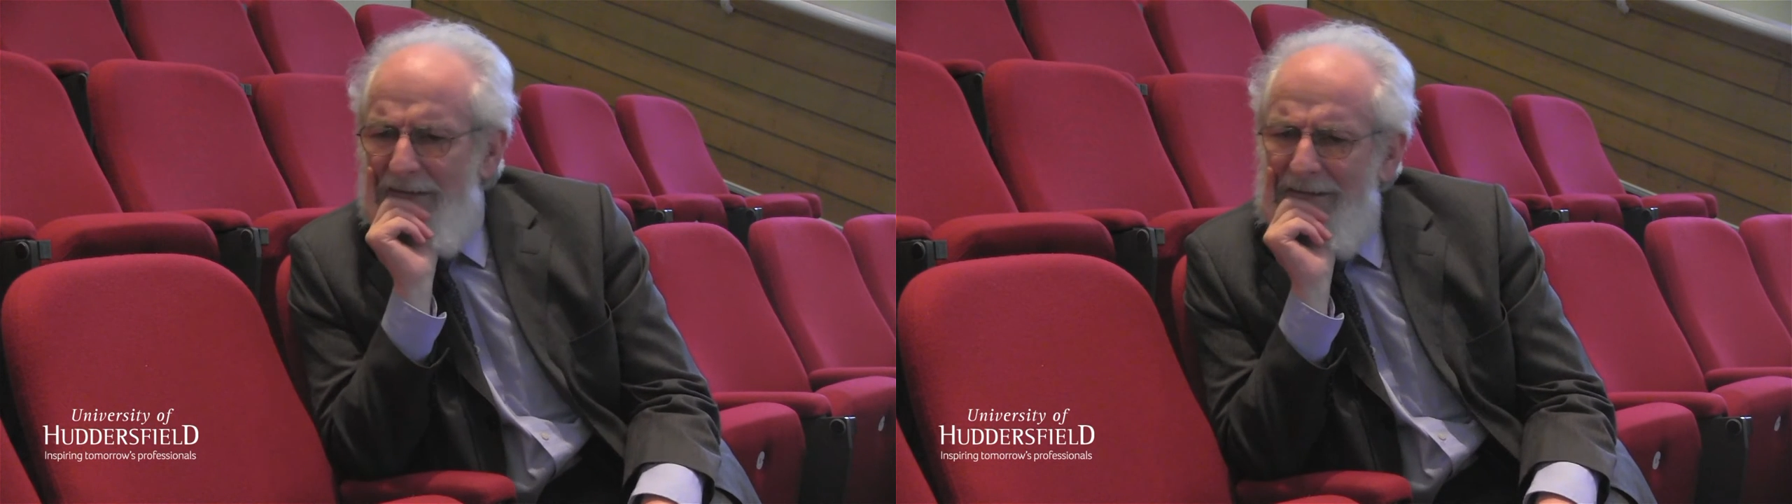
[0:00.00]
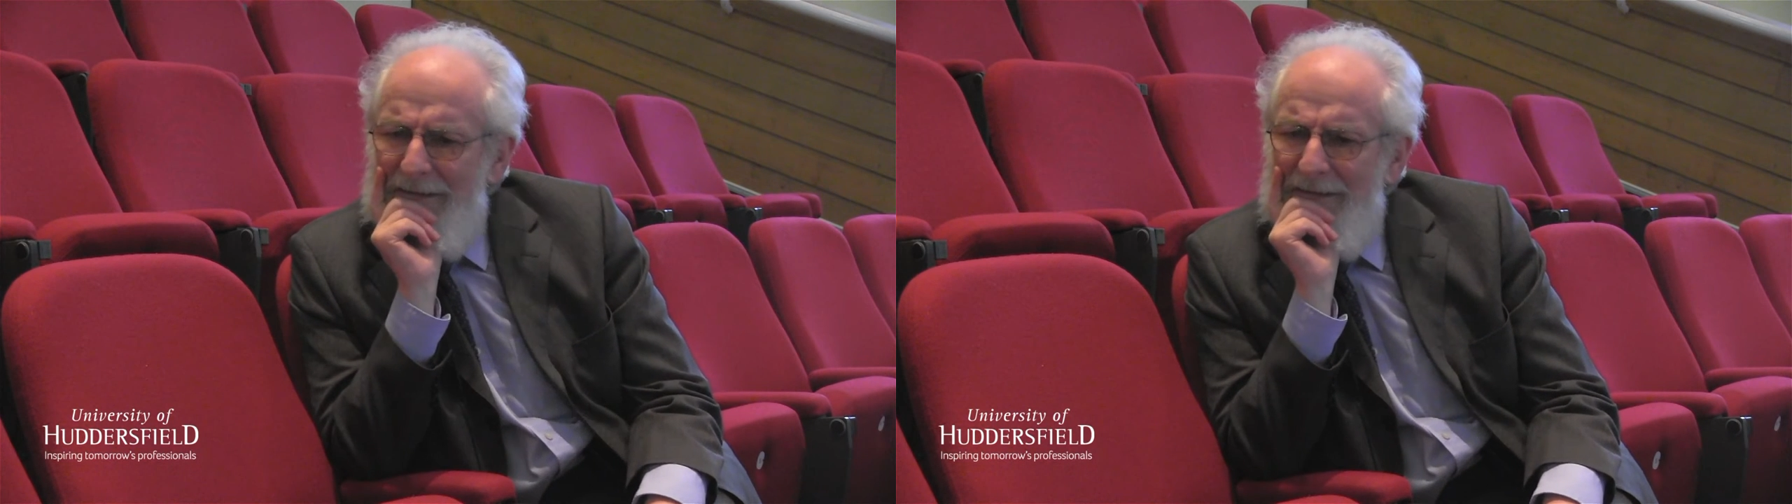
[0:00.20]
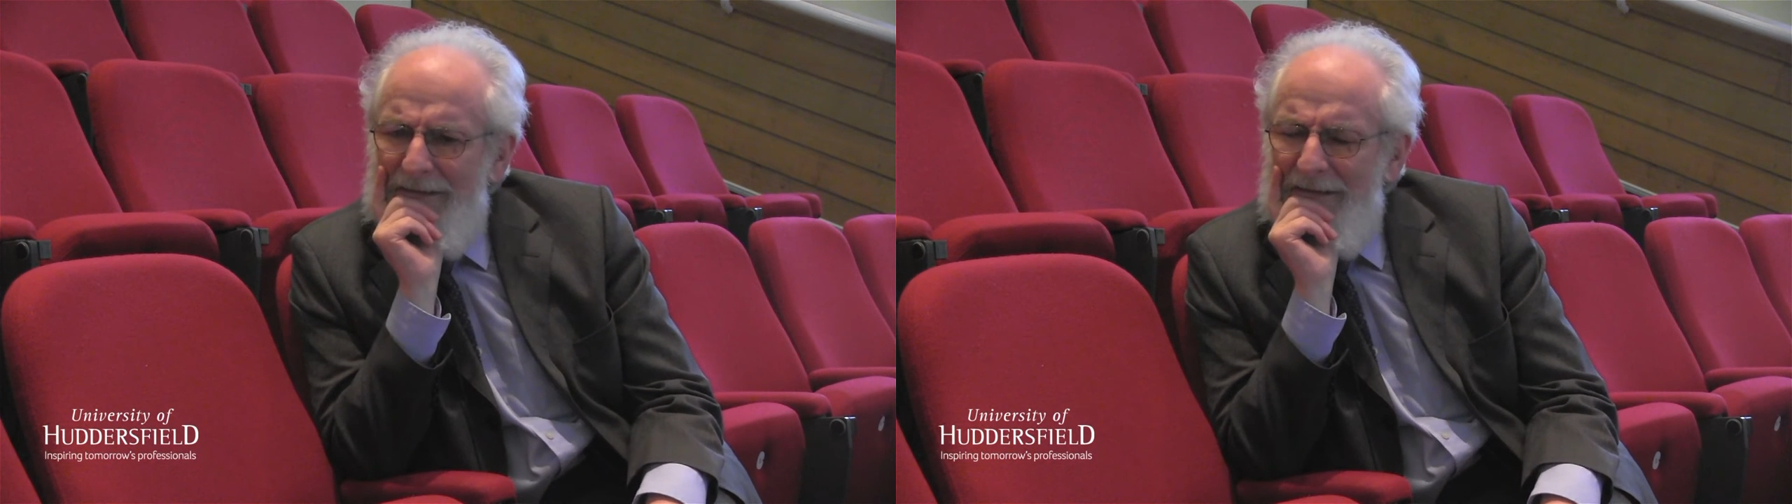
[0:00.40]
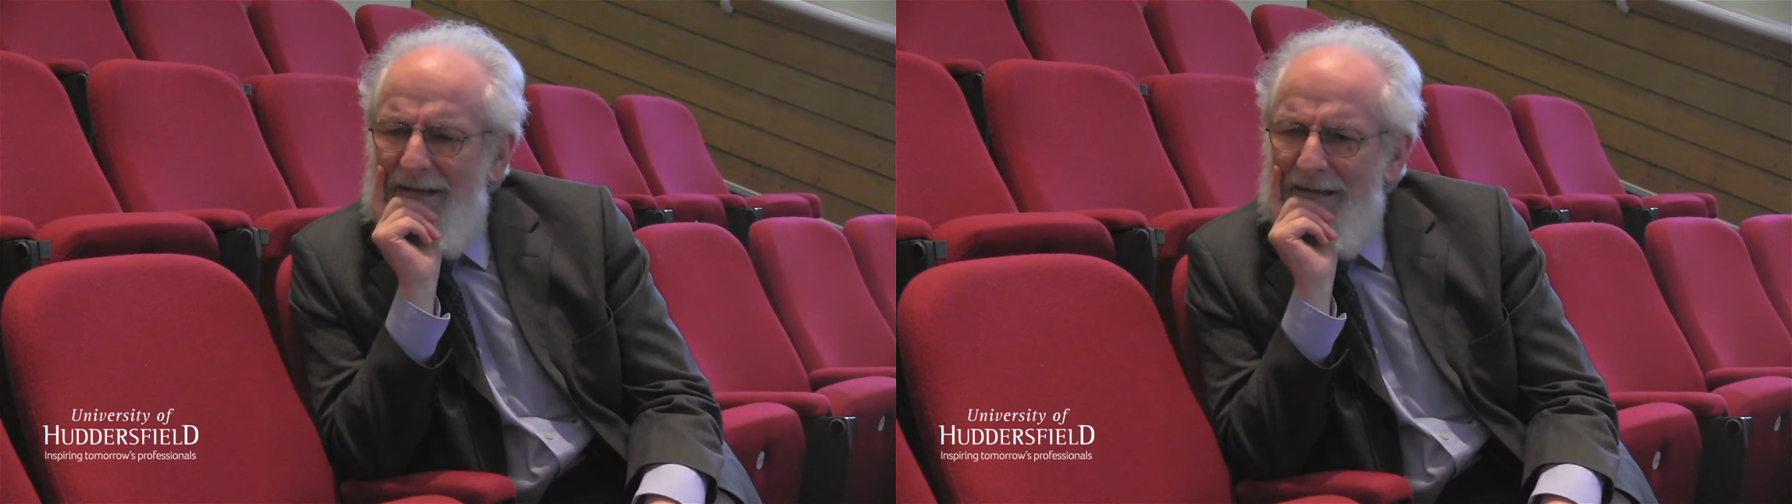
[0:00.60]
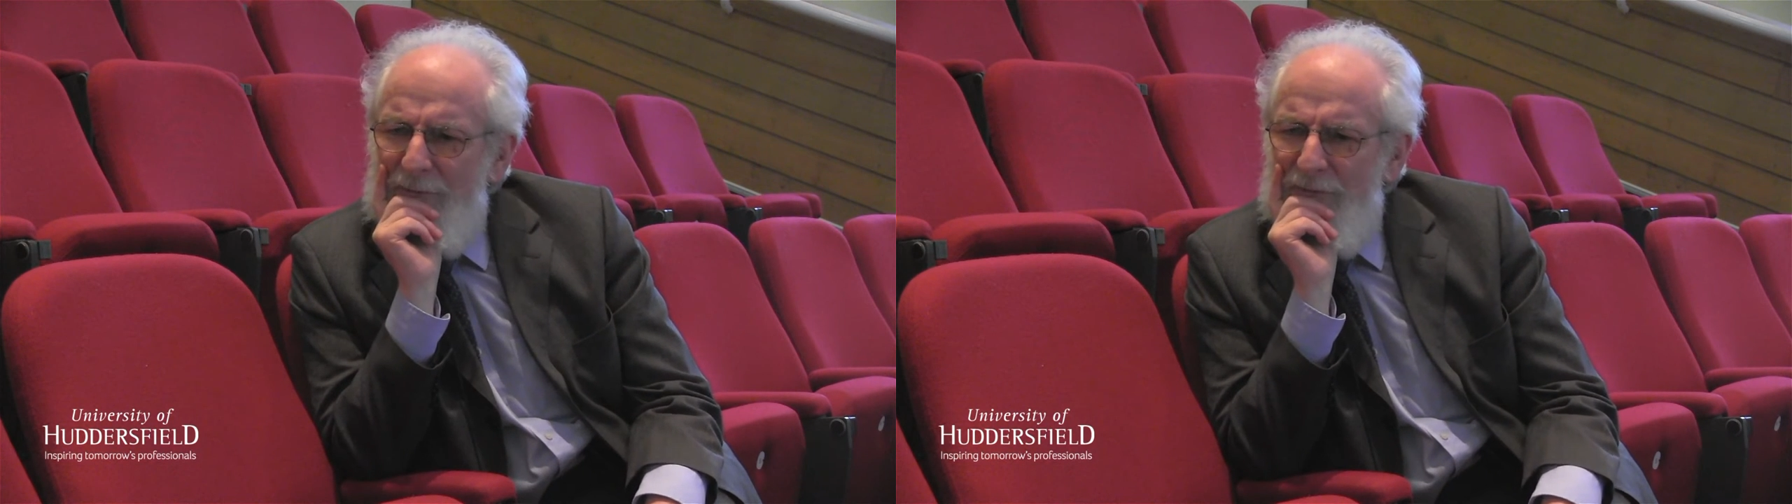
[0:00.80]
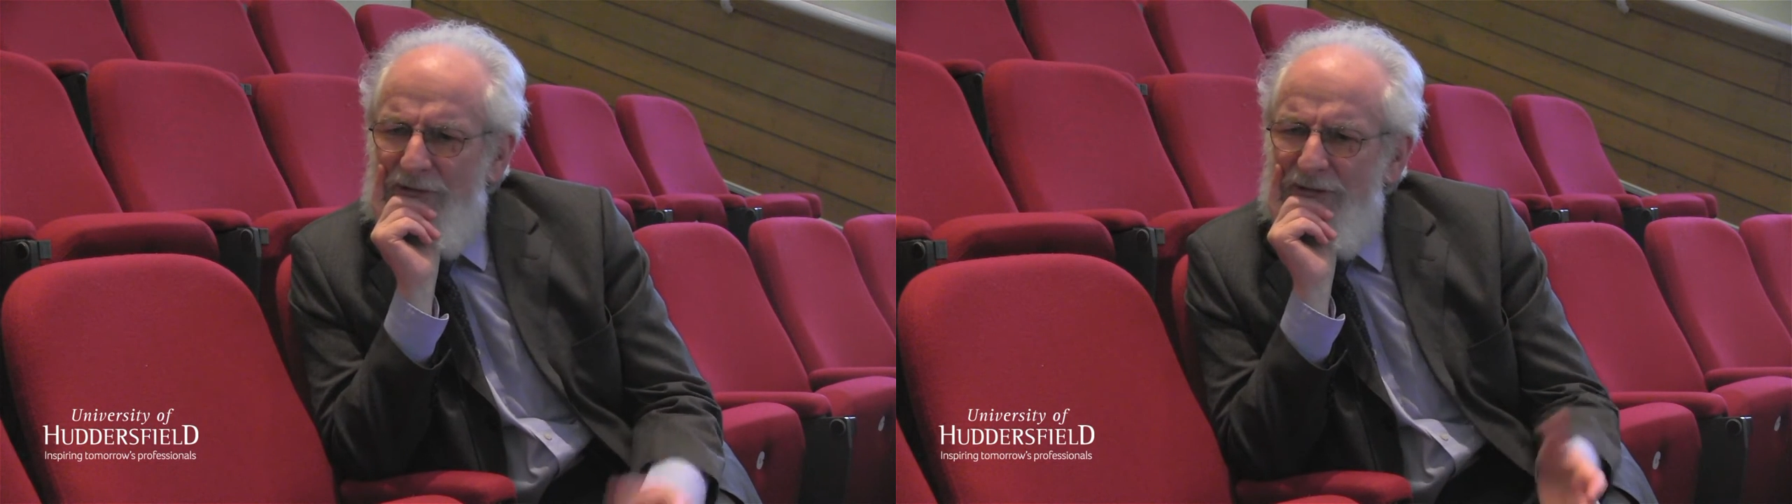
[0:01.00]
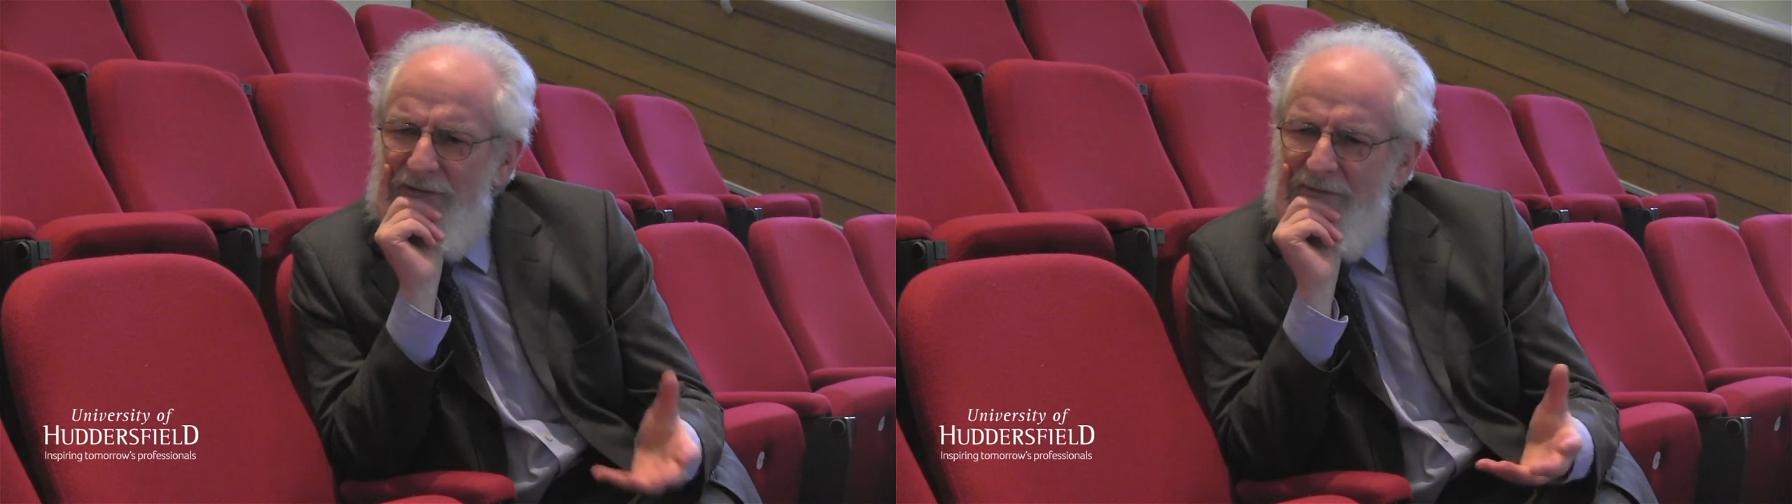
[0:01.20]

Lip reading: how do you